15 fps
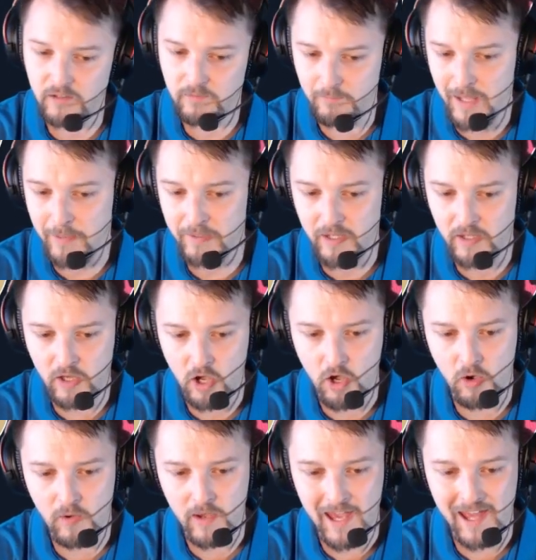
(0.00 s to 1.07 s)
maybe
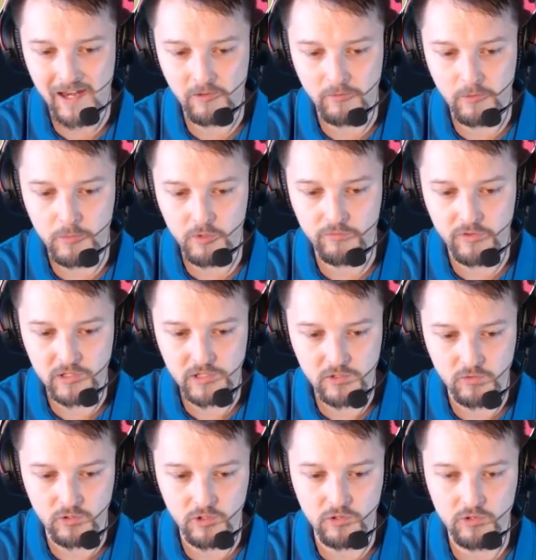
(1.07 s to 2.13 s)
go ahead and remove the
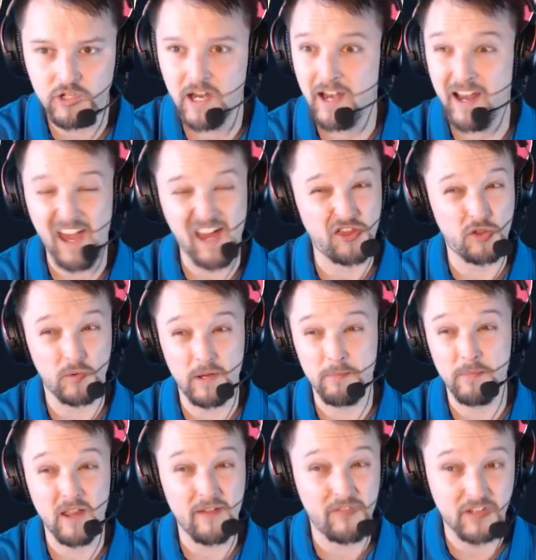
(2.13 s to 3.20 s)
Scrooge and add 3
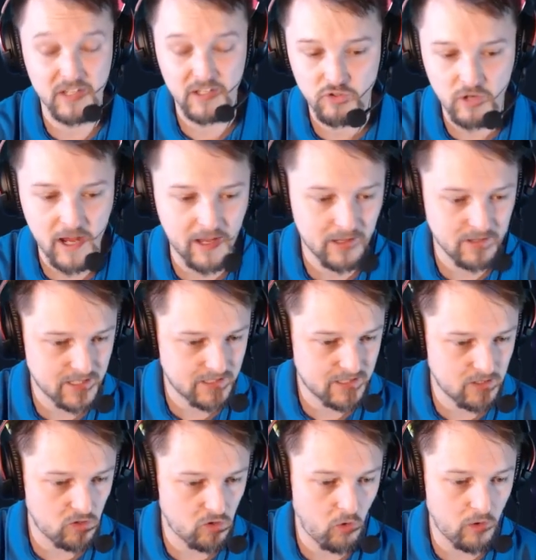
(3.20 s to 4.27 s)
Maleficent Dragons. That's
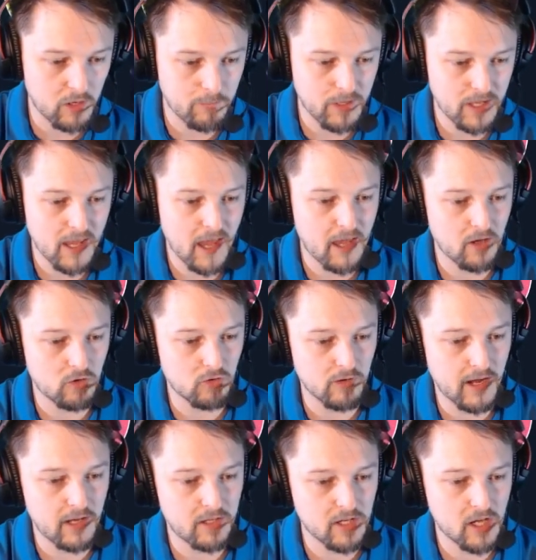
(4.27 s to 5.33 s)
still going to be a
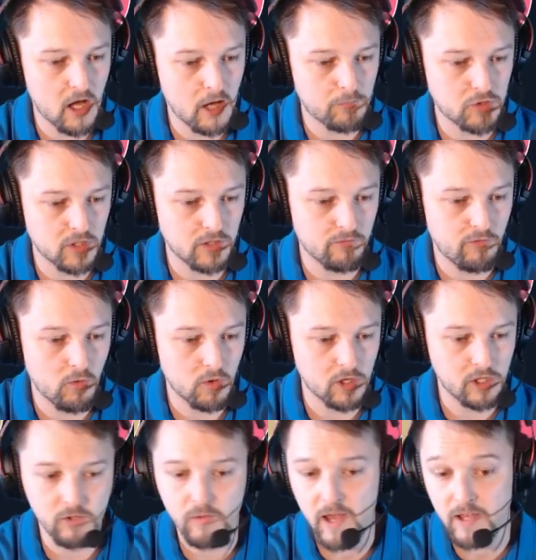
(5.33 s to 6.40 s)
great option for
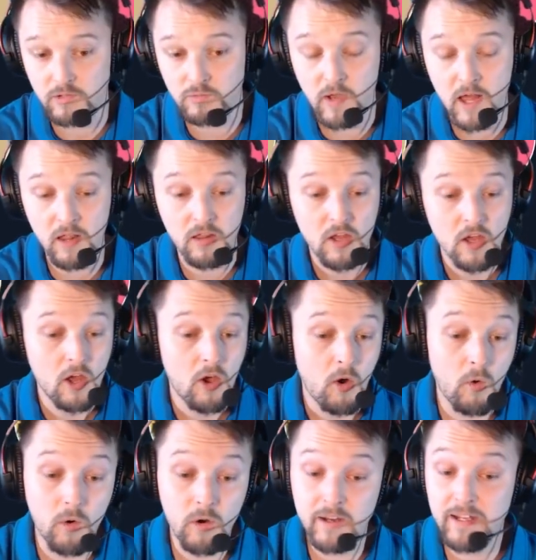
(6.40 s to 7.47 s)
you as well.
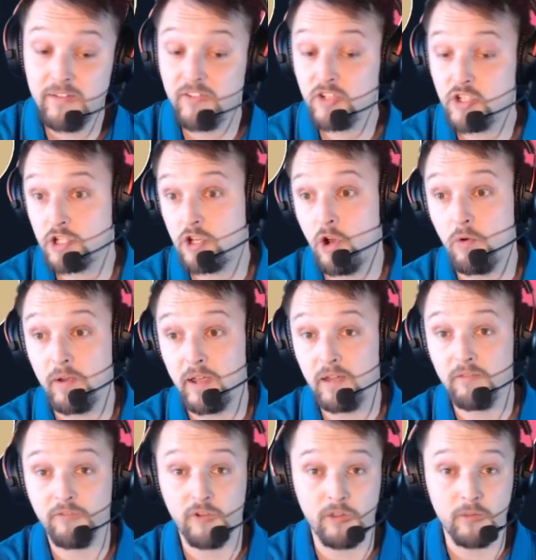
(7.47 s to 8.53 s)
Or even just going
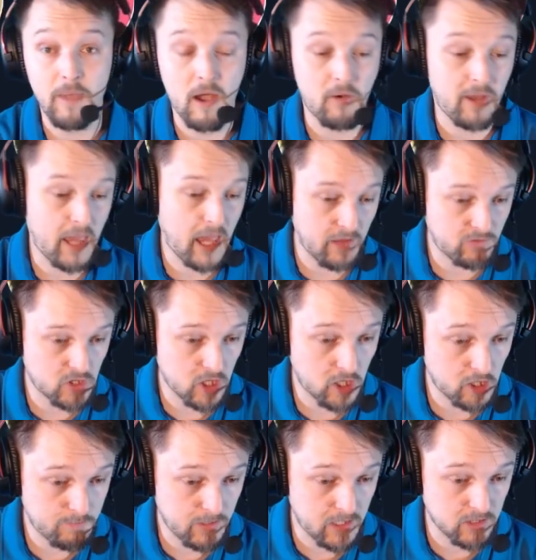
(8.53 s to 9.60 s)
in for the Maui Half
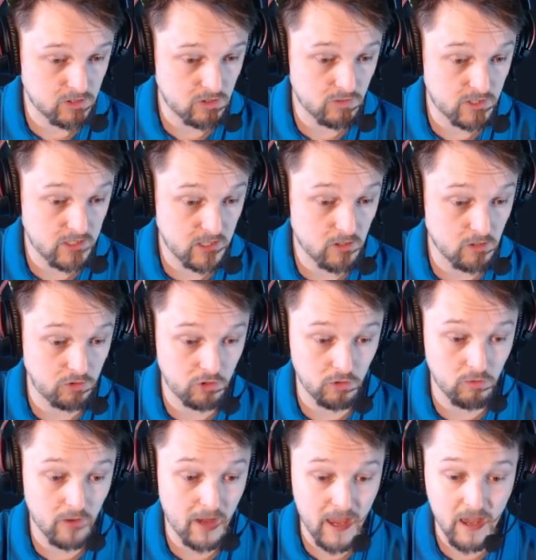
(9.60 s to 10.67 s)
Sharks because you still
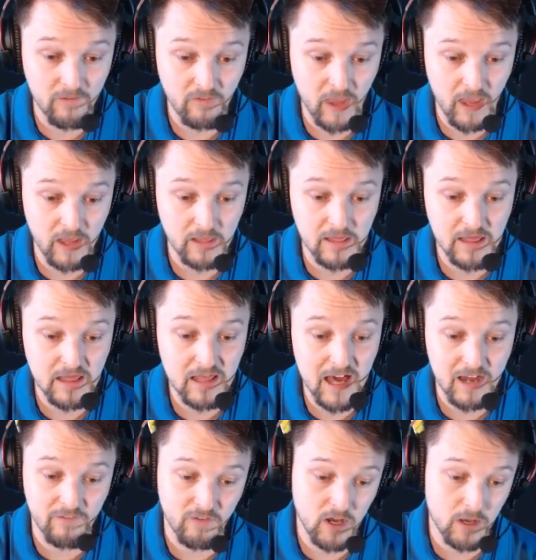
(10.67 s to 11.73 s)
do have a
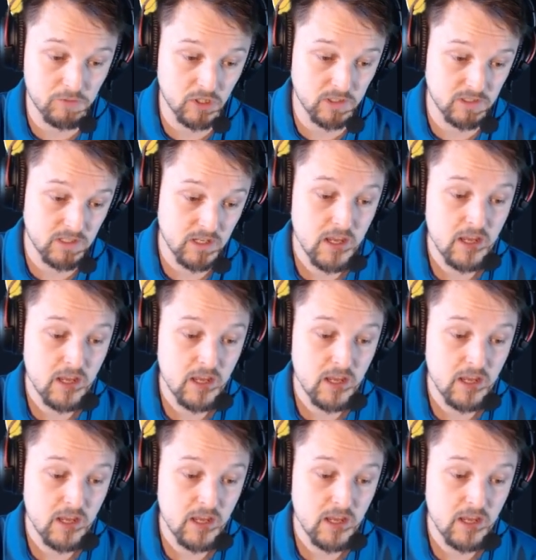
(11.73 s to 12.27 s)
lot of options